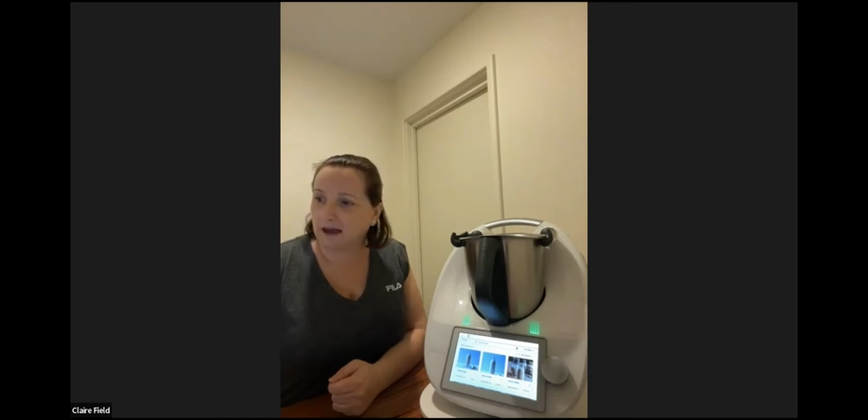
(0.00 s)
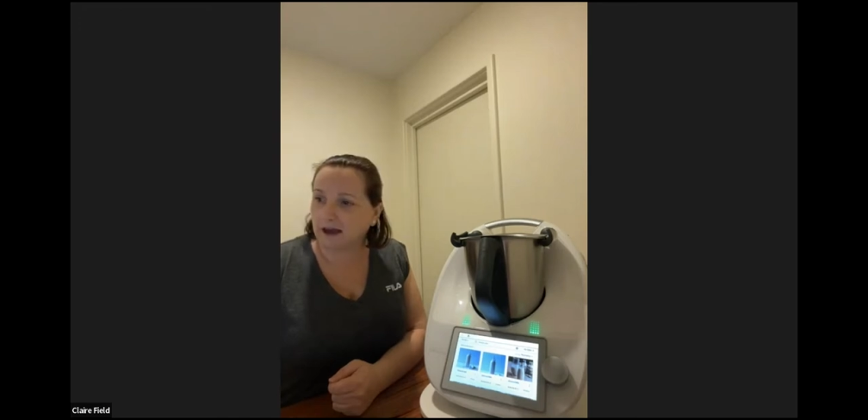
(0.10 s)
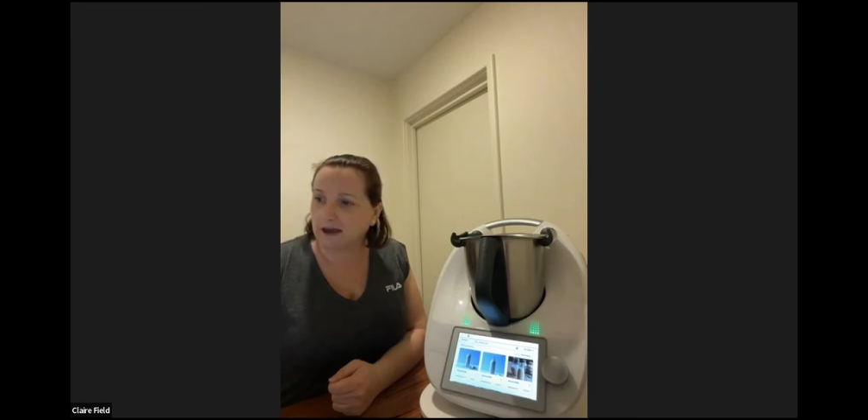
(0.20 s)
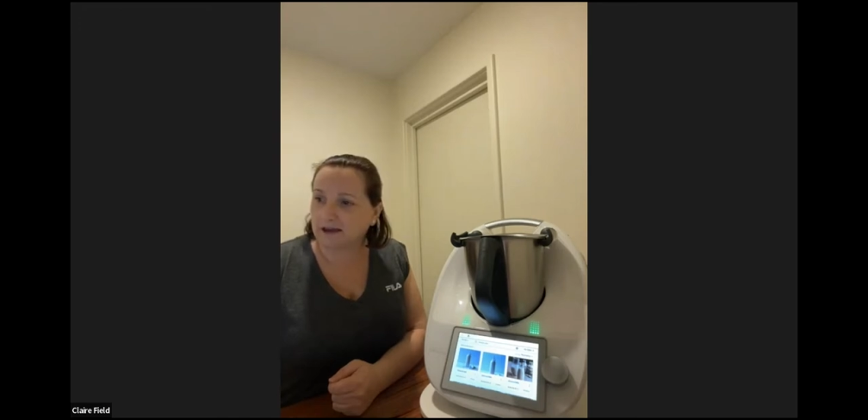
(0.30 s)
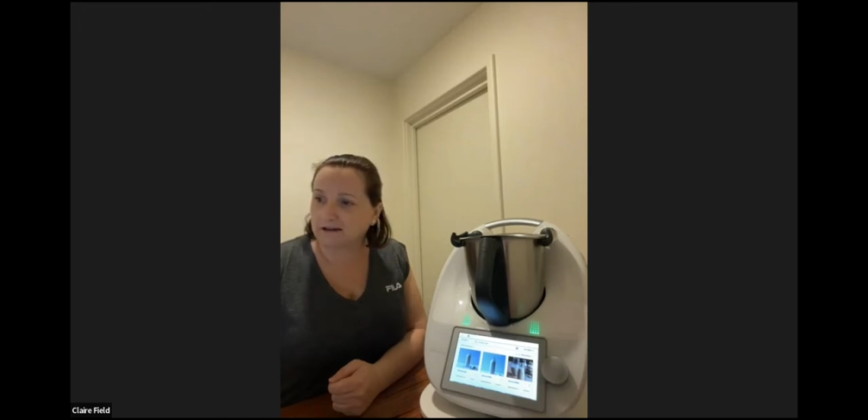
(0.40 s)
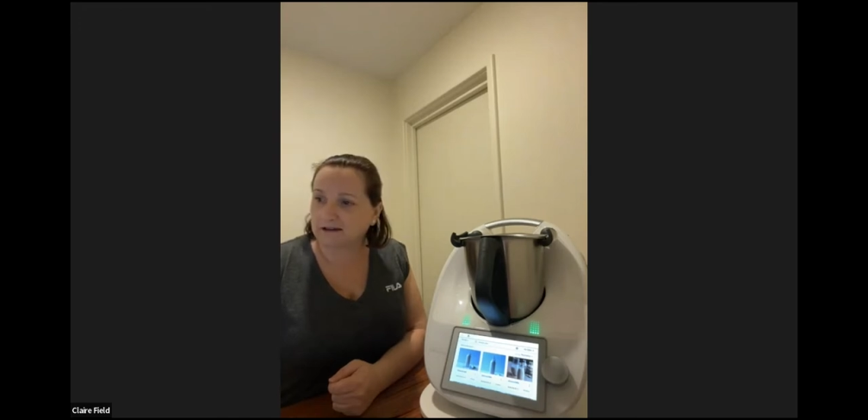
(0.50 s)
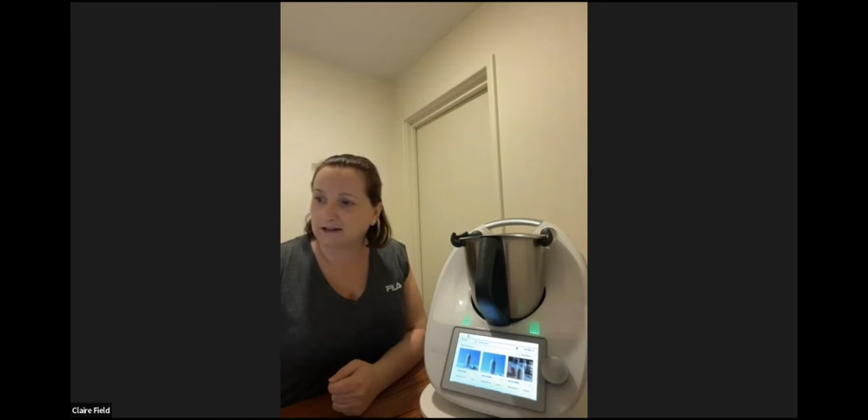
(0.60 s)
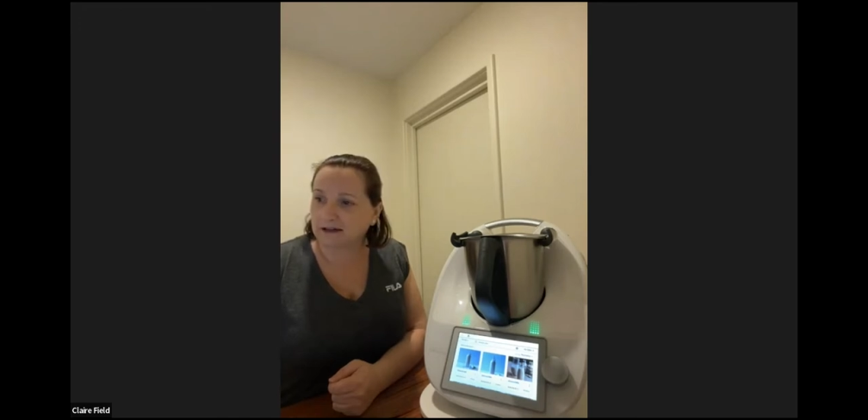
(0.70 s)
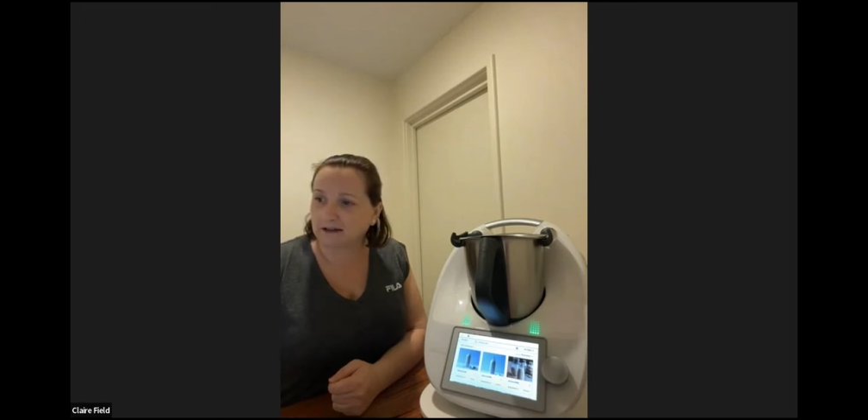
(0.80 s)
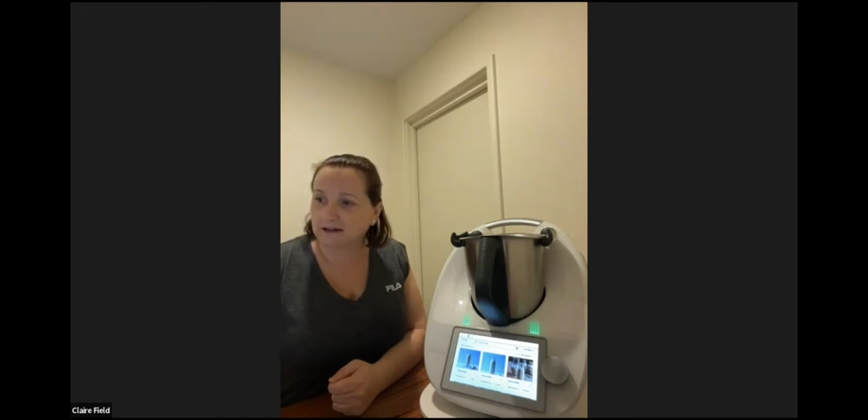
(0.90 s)
and
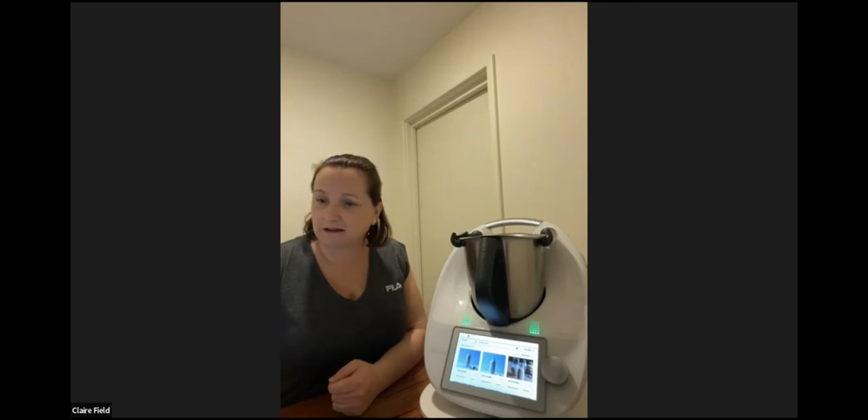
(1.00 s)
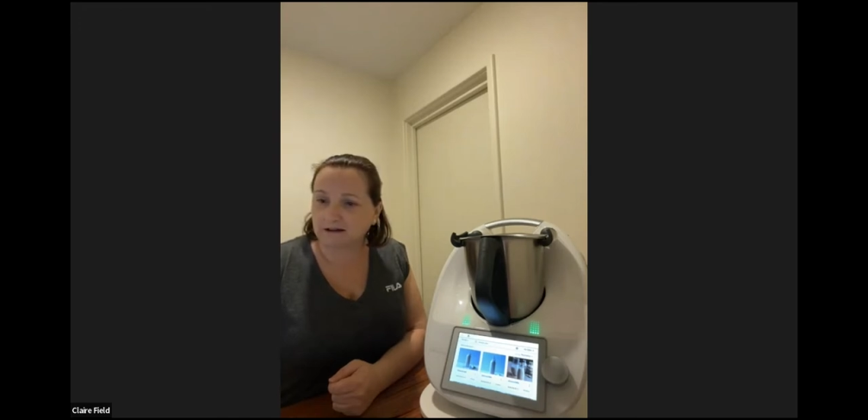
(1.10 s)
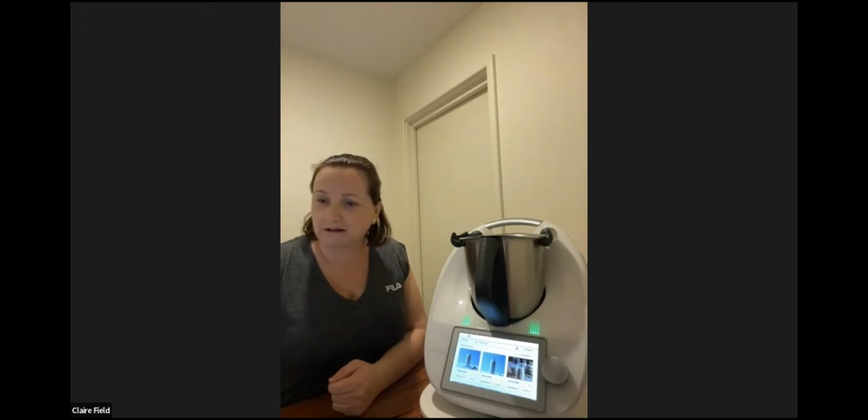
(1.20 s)
a